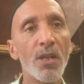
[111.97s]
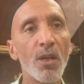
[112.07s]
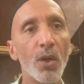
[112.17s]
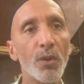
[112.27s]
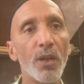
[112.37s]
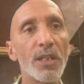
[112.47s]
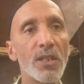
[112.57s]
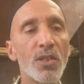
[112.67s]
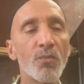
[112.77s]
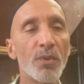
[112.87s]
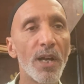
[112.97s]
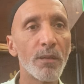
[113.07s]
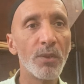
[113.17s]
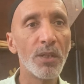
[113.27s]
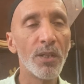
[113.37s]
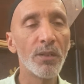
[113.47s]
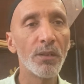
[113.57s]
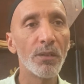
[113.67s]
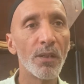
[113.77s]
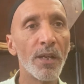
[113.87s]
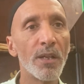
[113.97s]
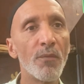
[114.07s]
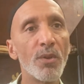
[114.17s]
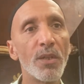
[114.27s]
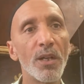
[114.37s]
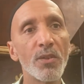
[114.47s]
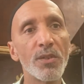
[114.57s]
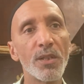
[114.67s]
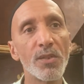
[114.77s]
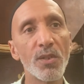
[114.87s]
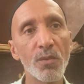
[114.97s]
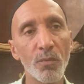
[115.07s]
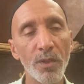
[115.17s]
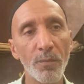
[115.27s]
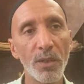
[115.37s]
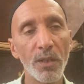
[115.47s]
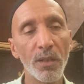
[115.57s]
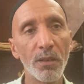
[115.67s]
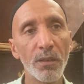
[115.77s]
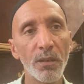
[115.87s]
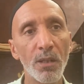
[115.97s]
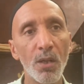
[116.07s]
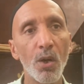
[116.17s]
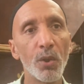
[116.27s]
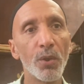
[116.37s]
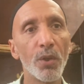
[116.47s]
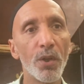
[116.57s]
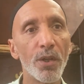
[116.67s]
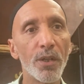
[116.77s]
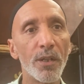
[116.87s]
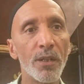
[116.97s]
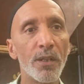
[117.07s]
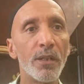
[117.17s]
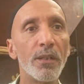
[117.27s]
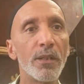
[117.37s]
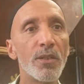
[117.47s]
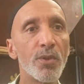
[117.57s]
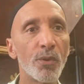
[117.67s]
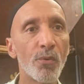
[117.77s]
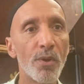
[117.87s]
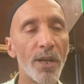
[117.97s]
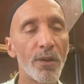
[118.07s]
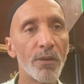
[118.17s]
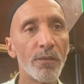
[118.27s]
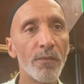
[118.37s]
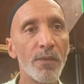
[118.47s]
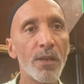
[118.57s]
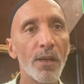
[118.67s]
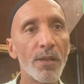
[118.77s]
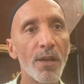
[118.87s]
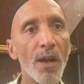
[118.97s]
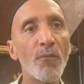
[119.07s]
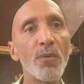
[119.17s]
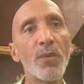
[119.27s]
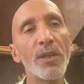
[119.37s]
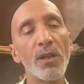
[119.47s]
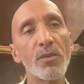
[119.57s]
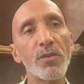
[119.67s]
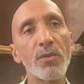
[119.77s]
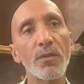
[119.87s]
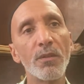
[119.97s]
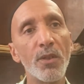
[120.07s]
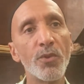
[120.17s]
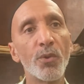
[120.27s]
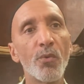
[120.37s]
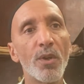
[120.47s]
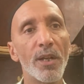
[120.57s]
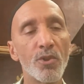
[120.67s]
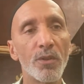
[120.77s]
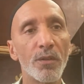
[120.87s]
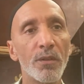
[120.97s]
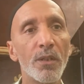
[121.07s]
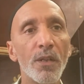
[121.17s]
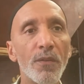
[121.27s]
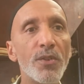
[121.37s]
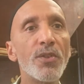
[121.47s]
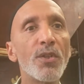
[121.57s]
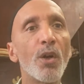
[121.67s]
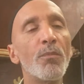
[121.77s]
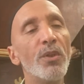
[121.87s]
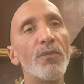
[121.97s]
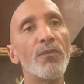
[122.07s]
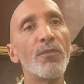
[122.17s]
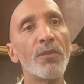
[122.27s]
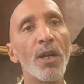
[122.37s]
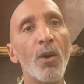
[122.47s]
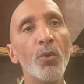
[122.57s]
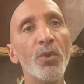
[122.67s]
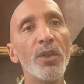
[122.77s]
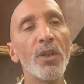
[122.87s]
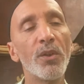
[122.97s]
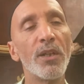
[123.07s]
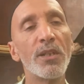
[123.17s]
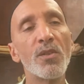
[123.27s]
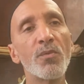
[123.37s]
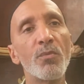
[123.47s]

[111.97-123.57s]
Allah exists without a beginning, and everything else exists with a beginning. Allah is the creator, and everything else is a creation. This is our belief that only Allah exists